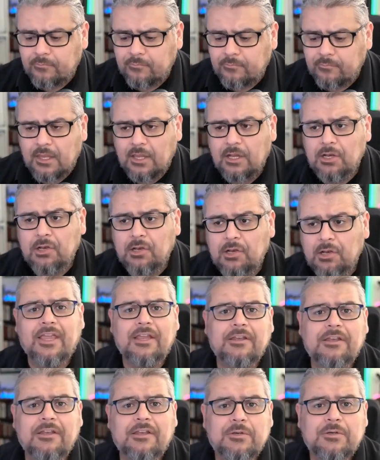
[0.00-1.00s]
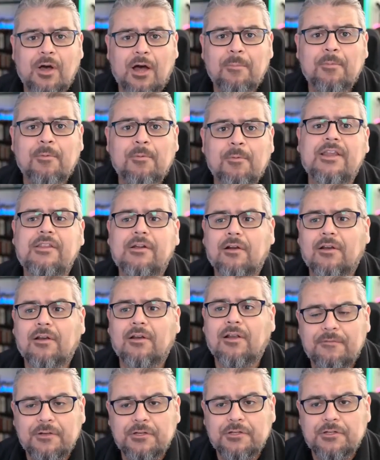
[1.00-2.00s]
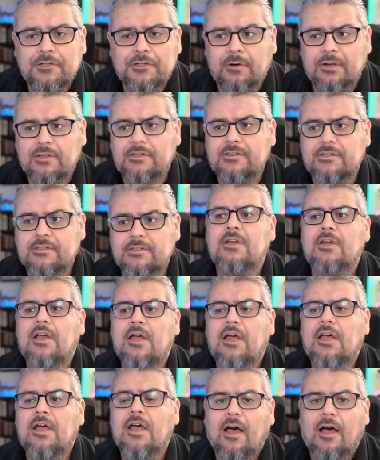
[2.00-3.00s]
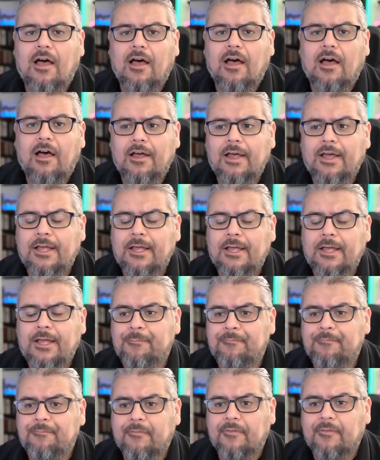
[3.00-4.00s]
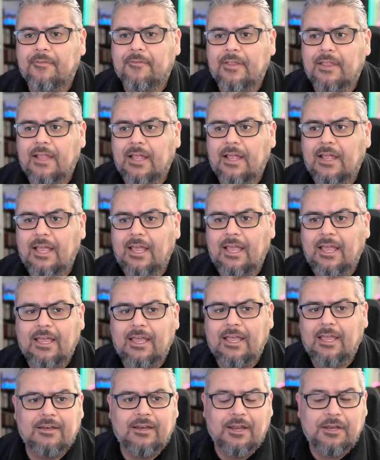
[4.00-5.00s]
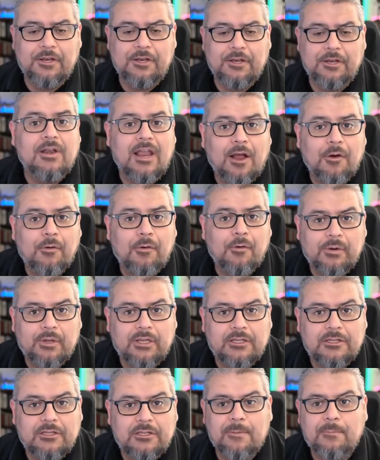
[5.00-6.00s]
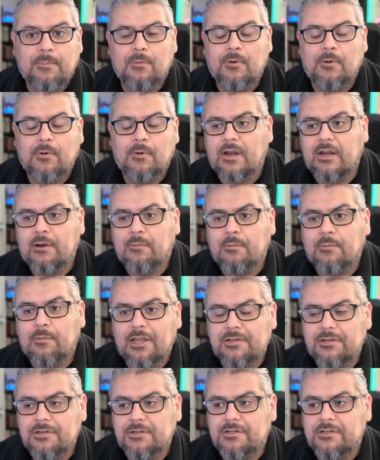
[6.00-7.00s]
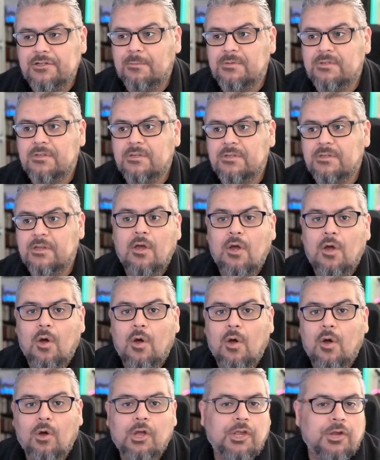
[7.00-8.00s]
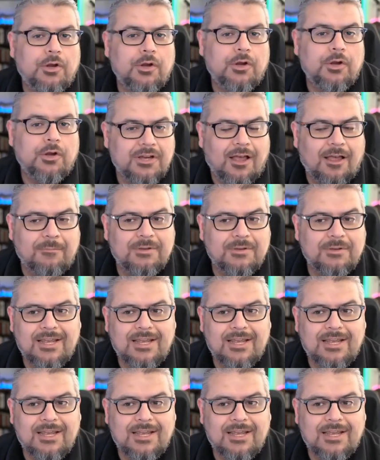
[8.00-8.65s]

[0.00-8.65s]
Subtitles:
looking to upgrade their life insurance, and you're networking with these people and creating relationships, well, your job is not